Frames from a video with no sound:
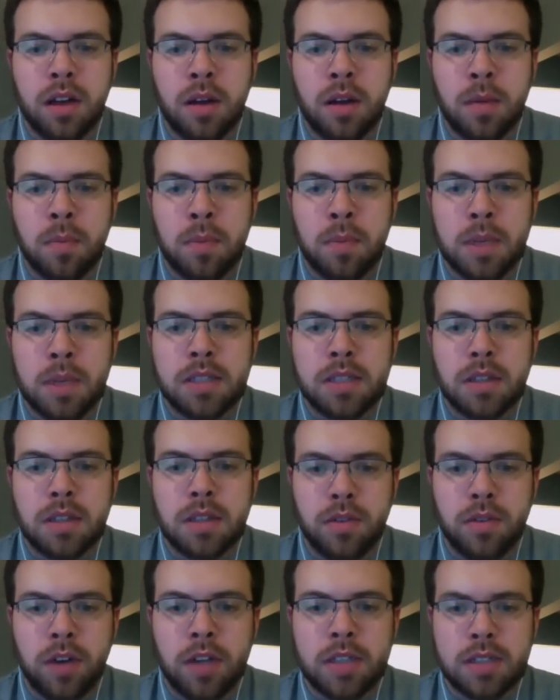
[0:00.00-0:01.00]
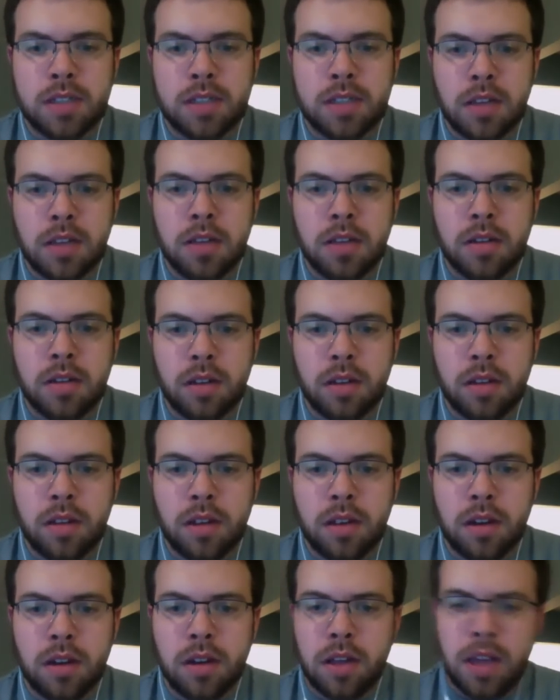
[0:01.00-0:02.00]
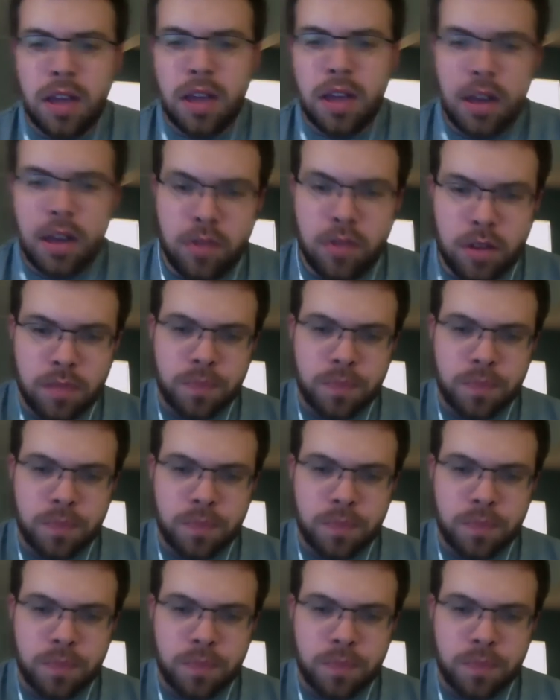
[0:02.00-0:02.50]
pieces of advice that kind of a